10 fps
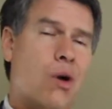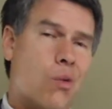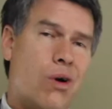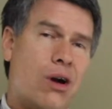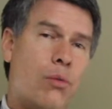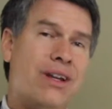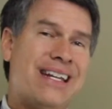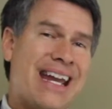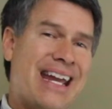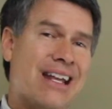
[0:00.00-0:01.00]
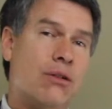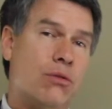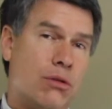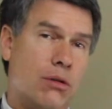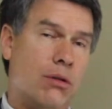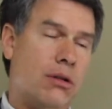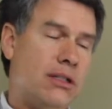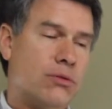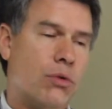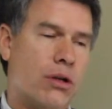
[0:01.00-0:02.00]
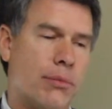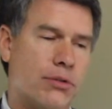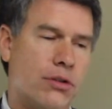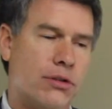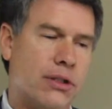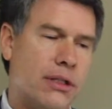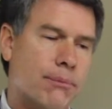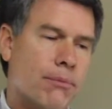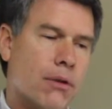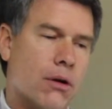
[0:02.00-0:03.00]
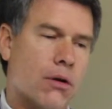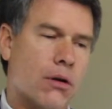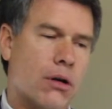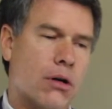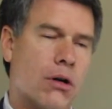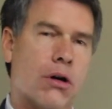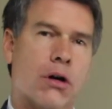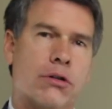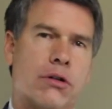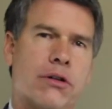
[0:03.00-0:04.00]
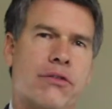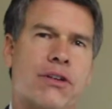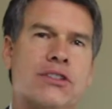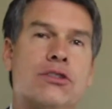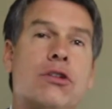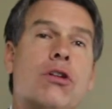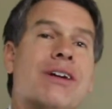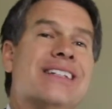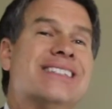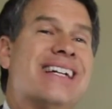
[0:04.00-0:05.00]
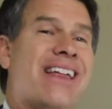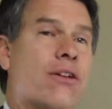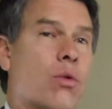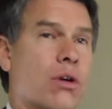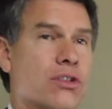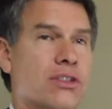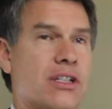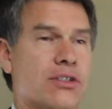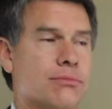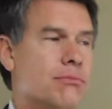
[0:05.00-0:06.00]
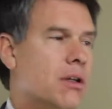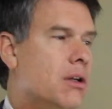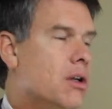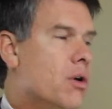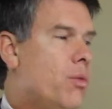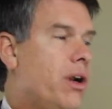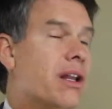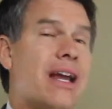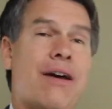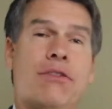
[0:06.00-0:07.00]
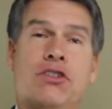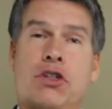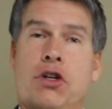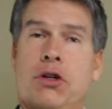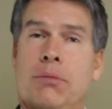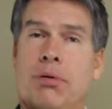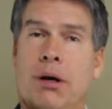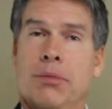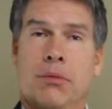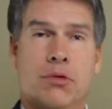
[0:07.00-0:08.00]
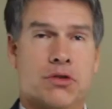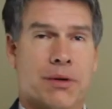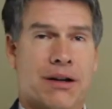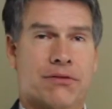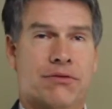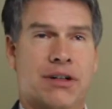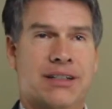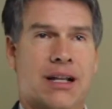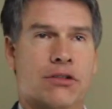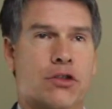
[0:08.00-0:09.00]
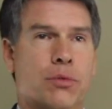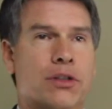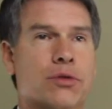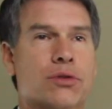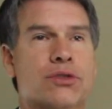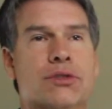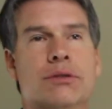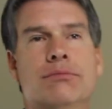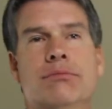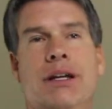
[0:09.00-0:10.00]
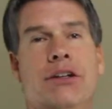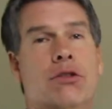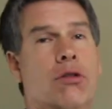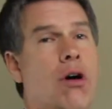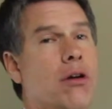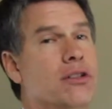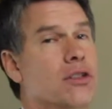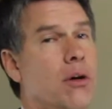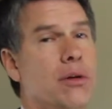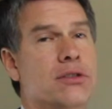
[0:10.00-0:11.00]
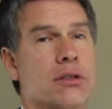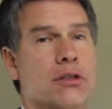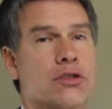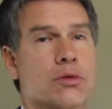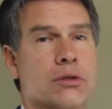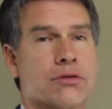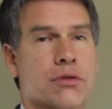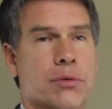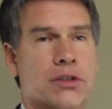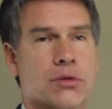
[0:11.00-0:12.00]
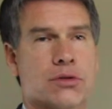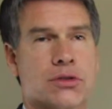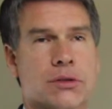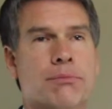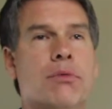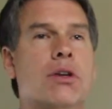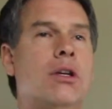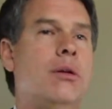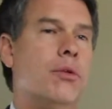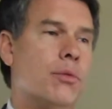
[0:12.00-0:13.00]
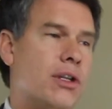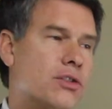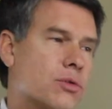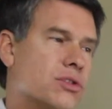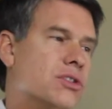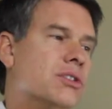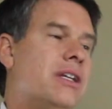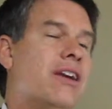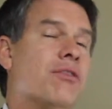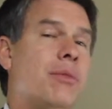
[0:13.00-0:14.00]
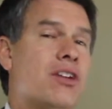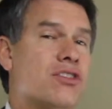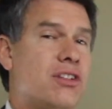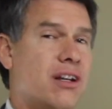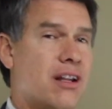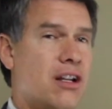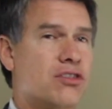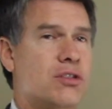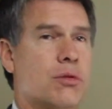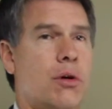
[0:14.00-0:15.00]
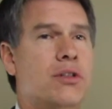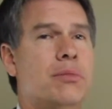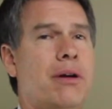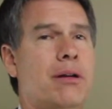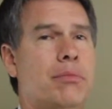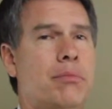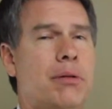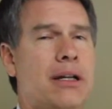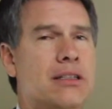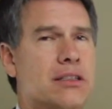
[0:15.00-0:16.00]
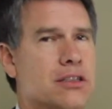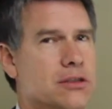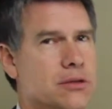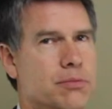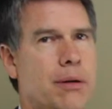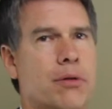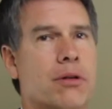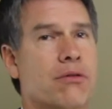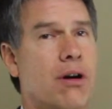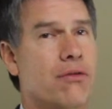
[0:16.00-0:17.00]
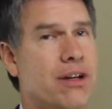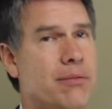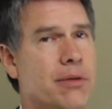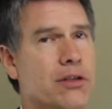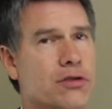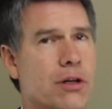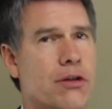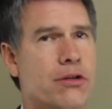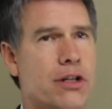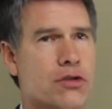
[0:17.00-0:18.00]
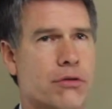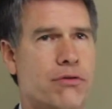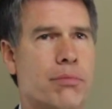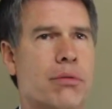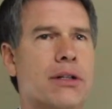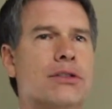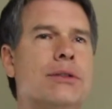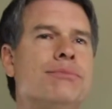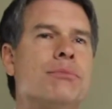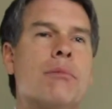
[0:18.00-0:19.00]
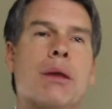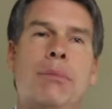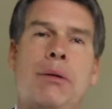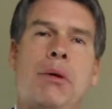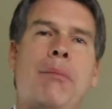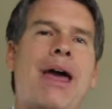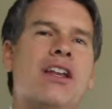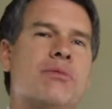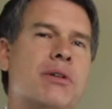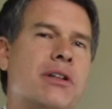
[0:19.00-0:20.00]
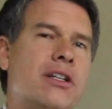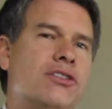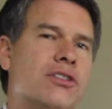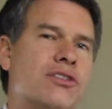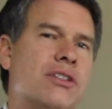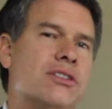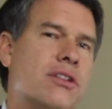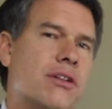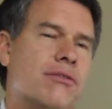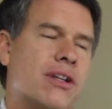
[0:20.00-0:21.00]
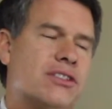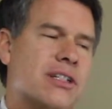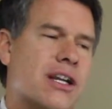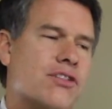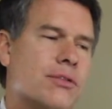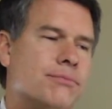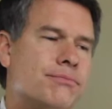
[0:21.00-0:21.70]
Well, we can, at least one opportunity or alternative is to look inside the organization. We could have the security department, which may have very talented resources. Internal audit is always a good source for resources. Human resources, information technology will always play a piece because it's probably going to involve emails or other digital footprints. Maybe management needs to assist in the investigation.